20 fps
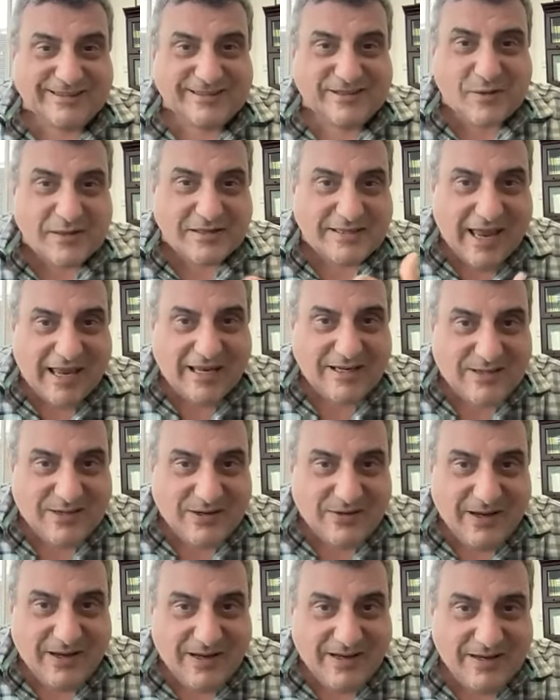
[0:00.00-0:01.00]
To attend
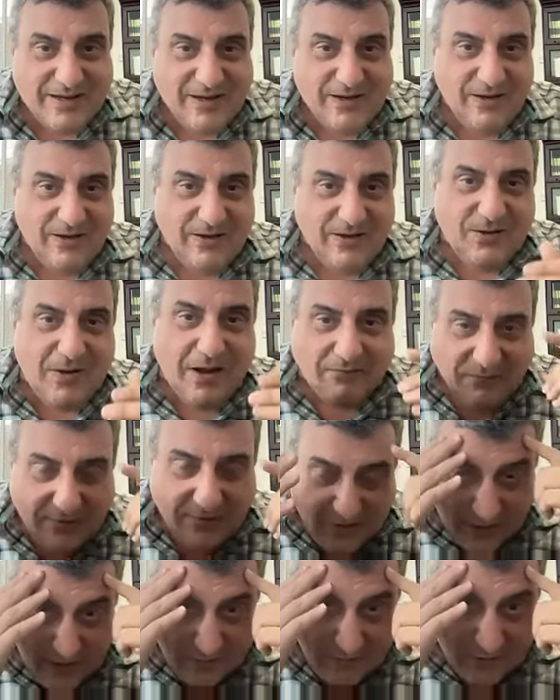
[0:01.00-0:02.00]
to it, they
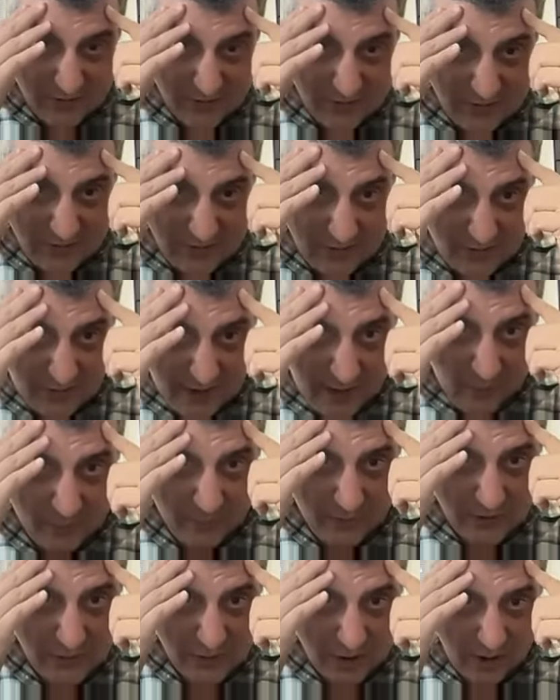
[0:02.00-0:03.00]
have to help
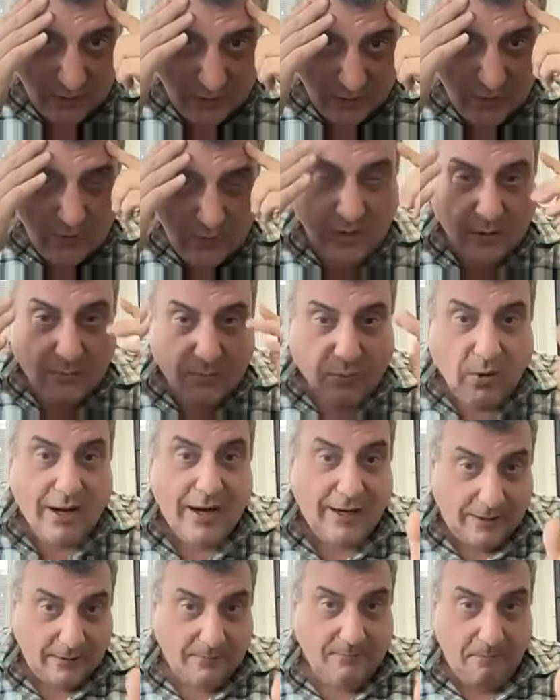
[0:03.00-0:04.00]
their child tune their
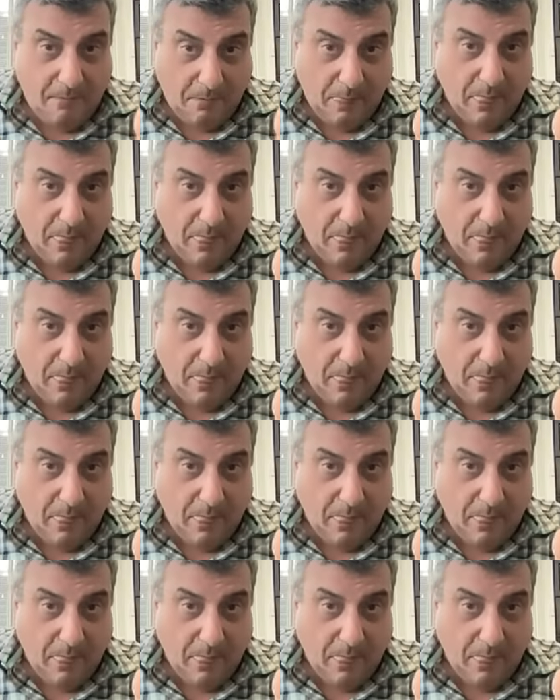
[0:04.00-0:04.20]
brain,